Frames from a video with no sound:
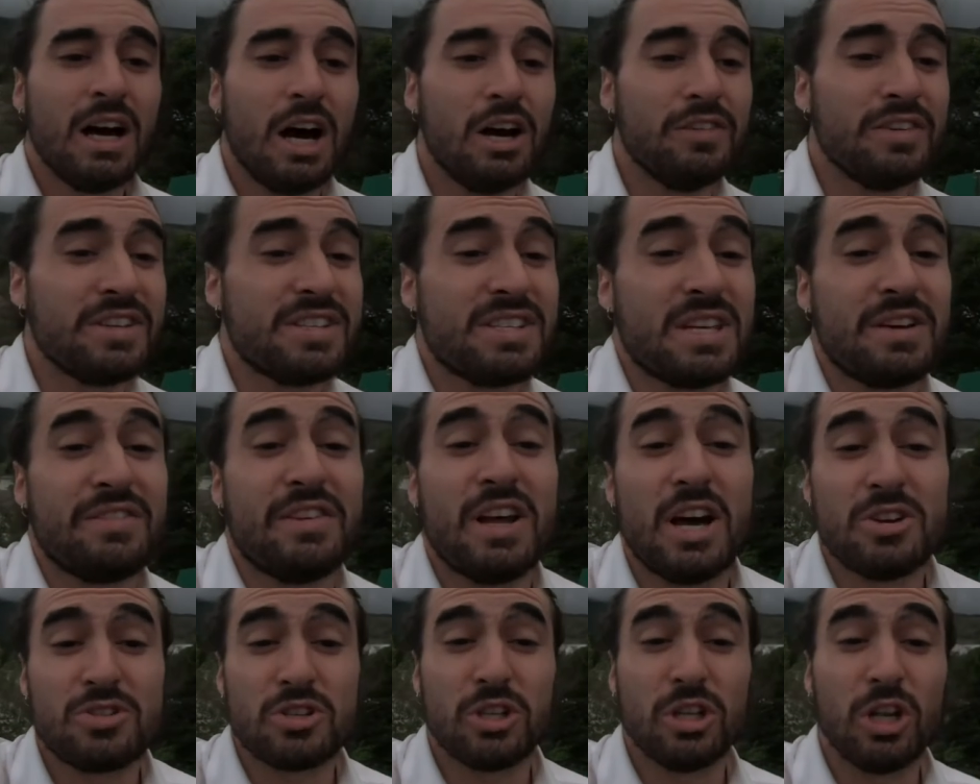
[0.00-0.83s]
Over
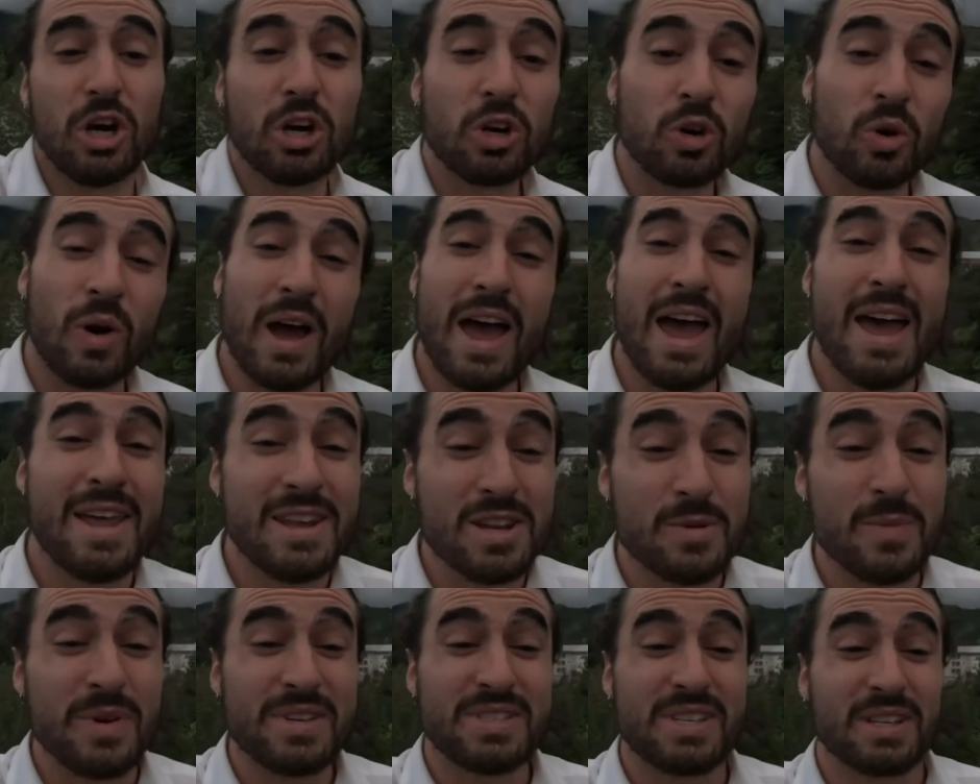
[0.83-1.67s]
700 local
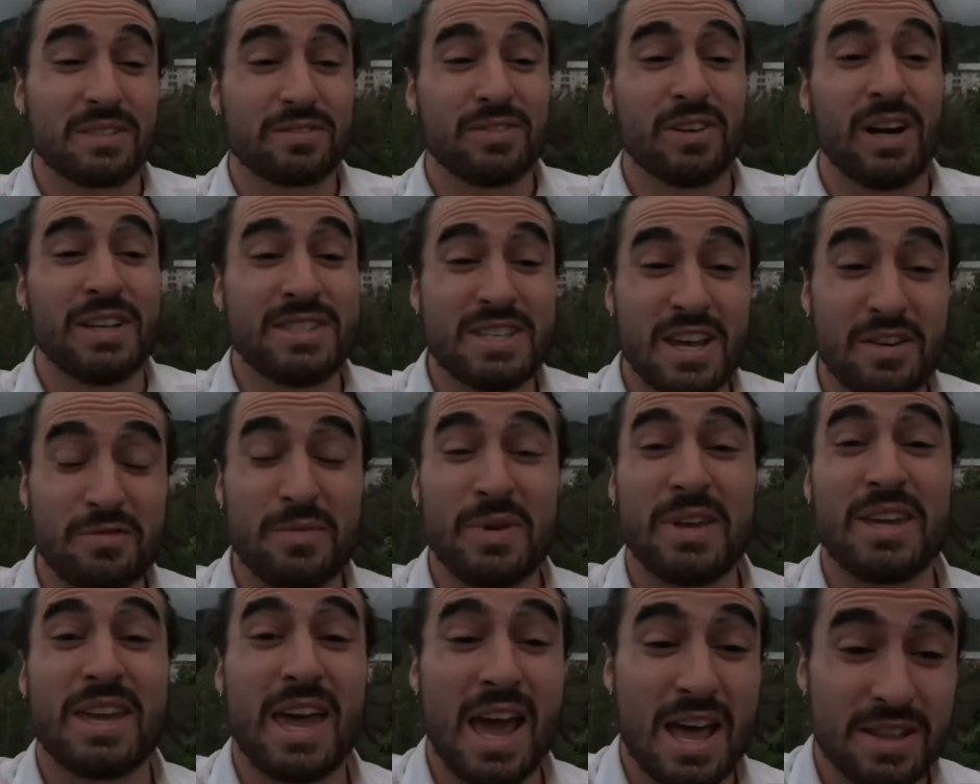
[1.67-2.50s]
and domestic flights have
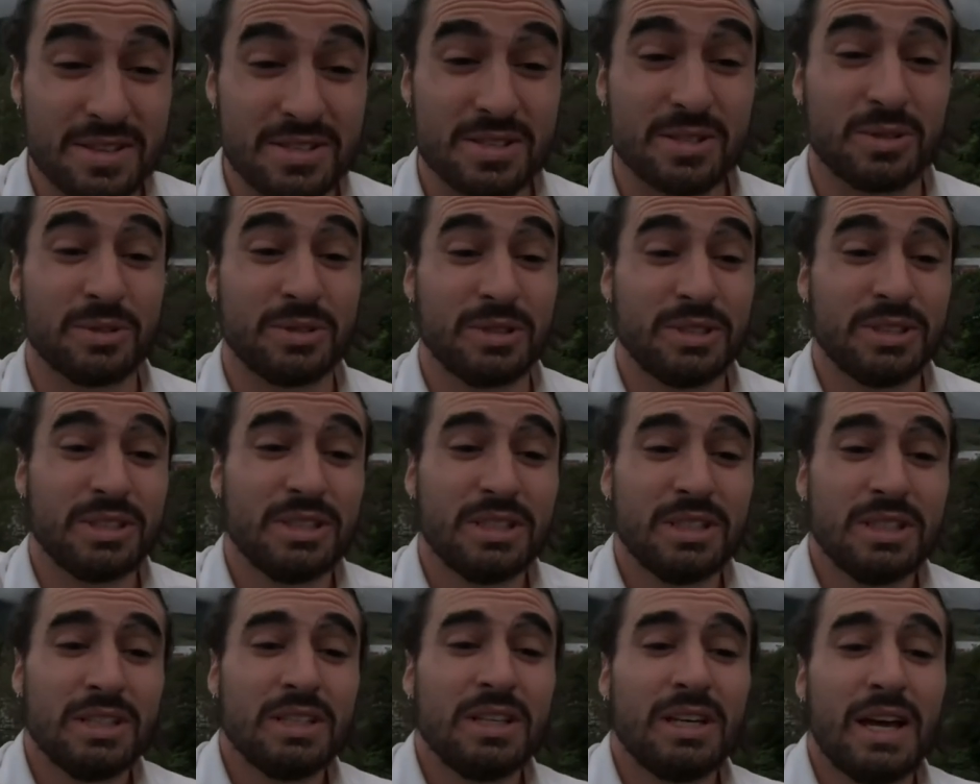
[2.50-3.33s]
been cancelled.
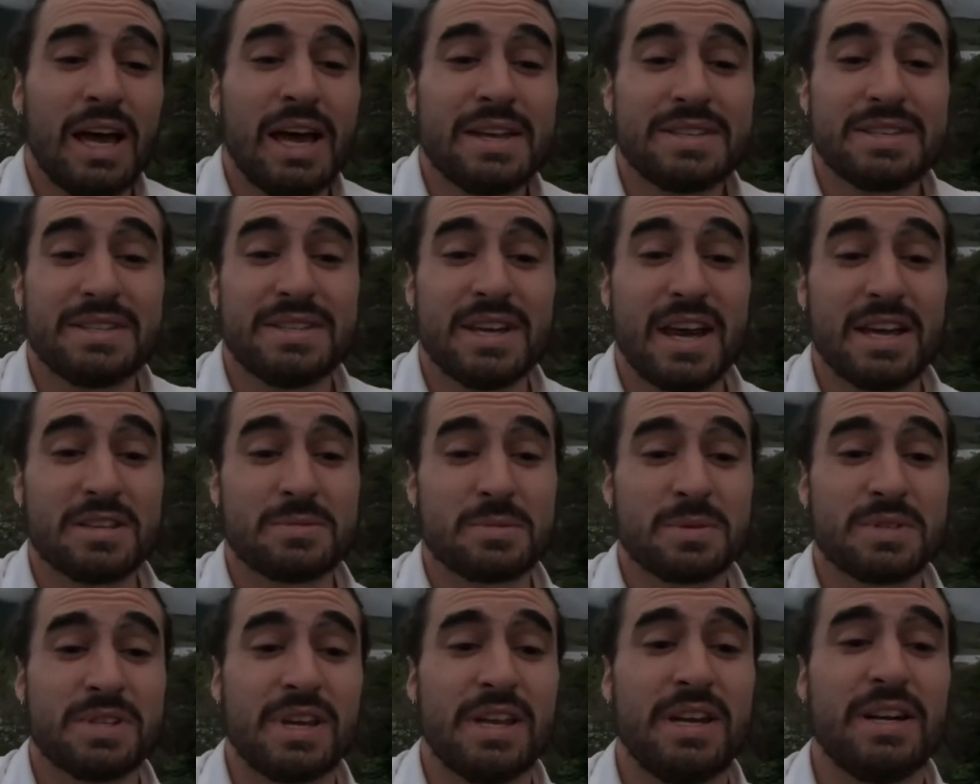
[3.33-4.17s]
As the day has
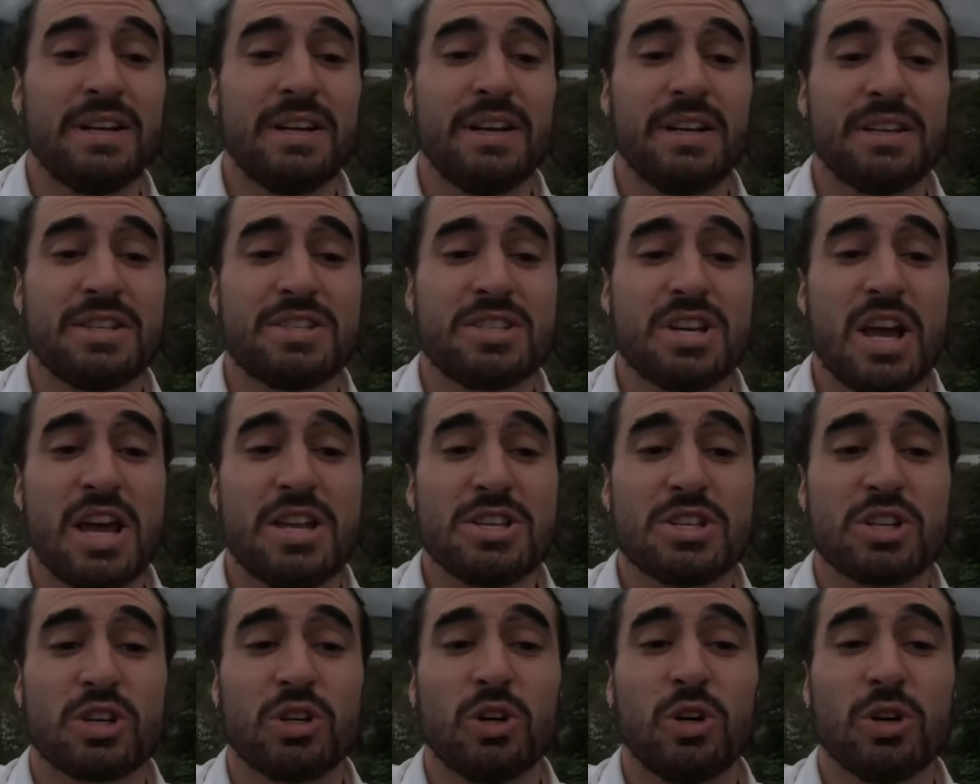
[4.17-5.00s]
proceeded, it has
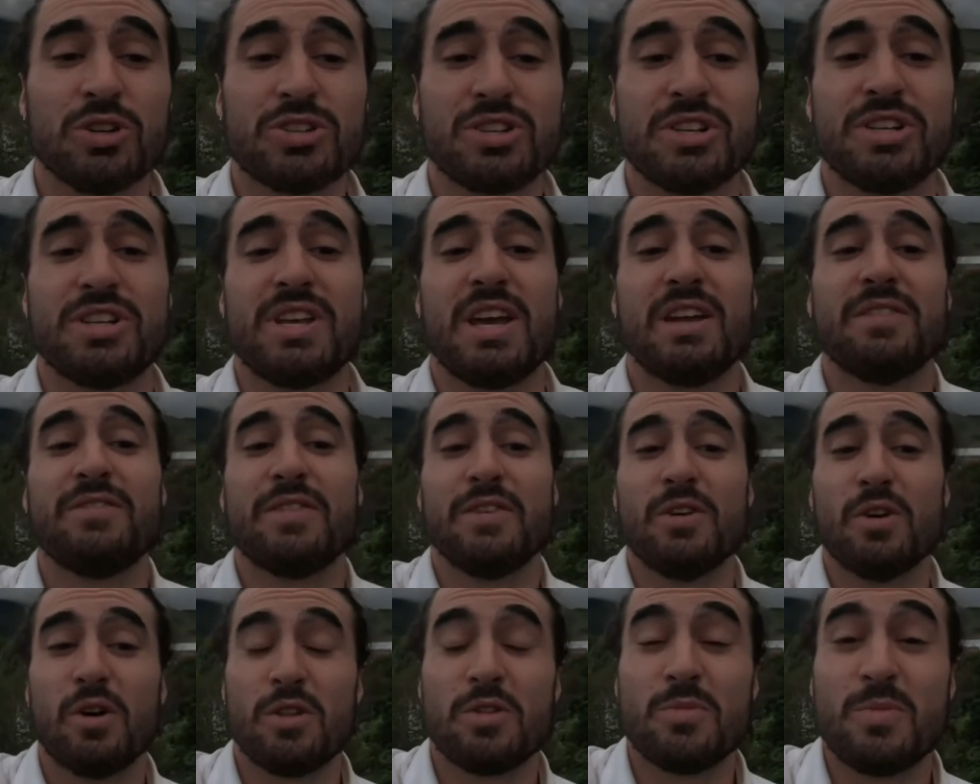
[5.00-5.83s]
changed course and is headed
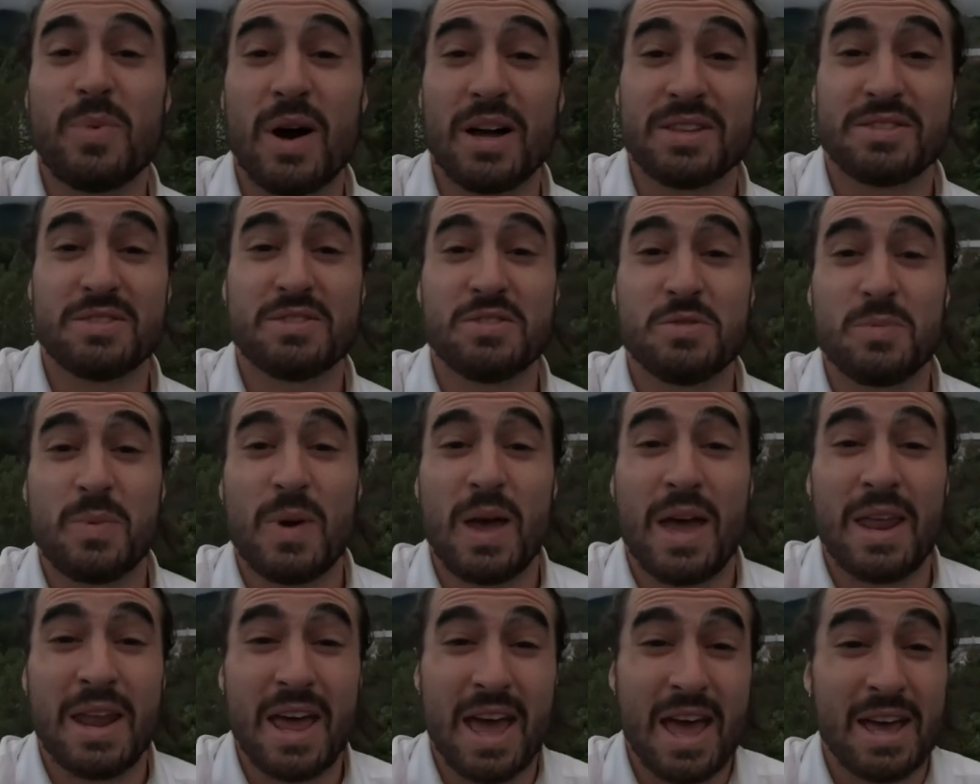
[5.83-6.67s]
for northern parts of
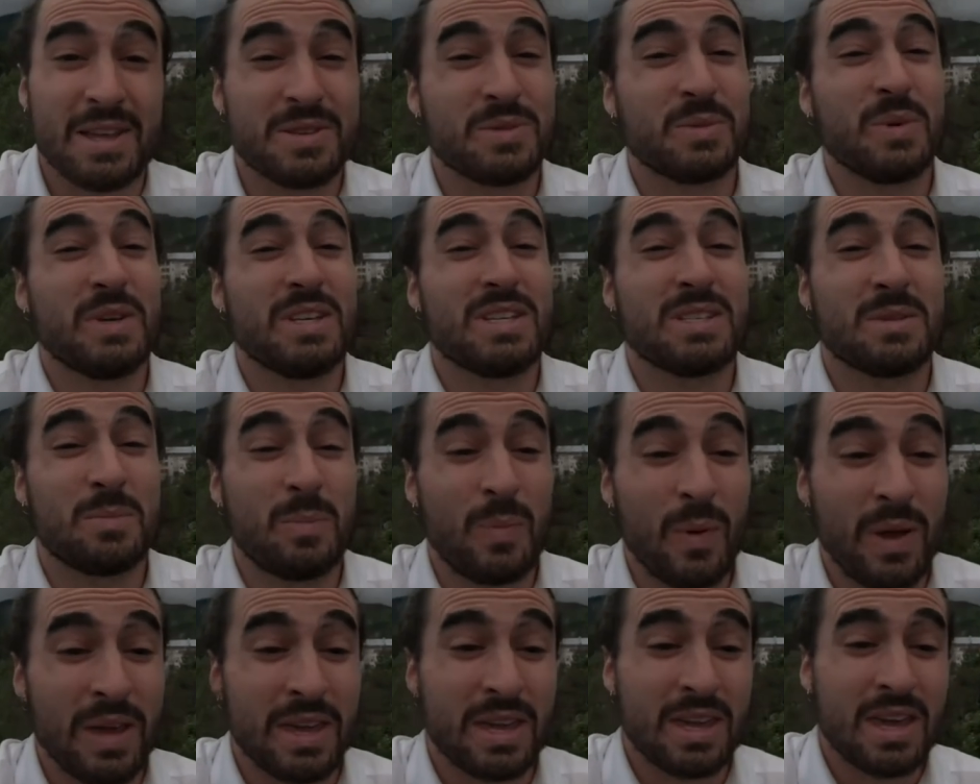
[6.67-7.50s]
Japan as we
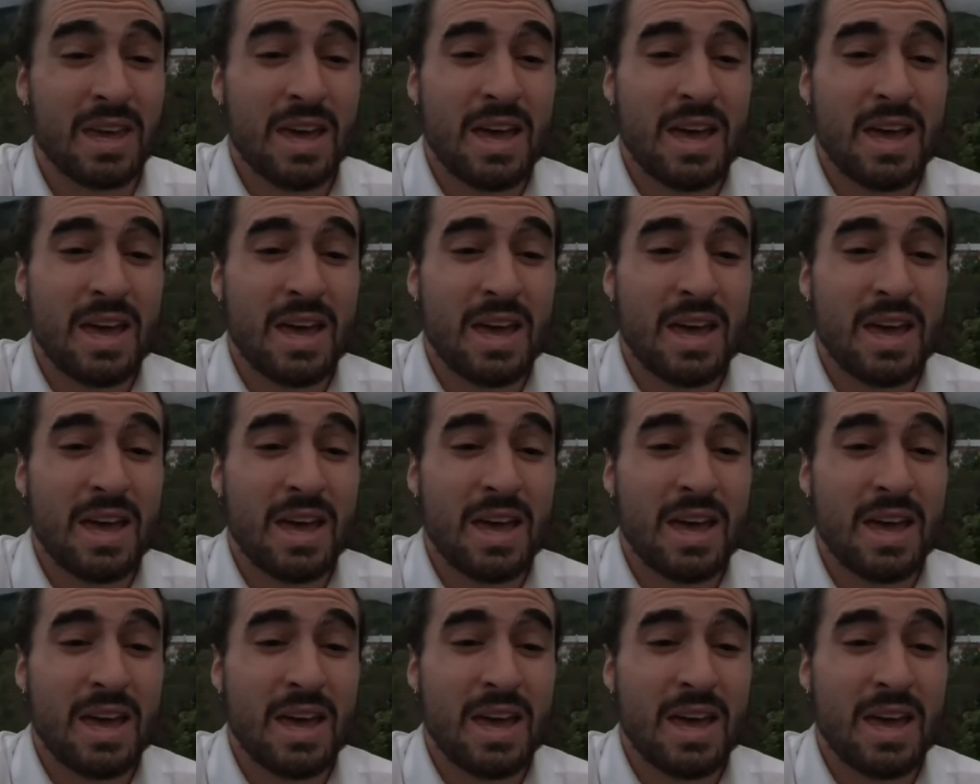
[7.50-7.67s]
speak.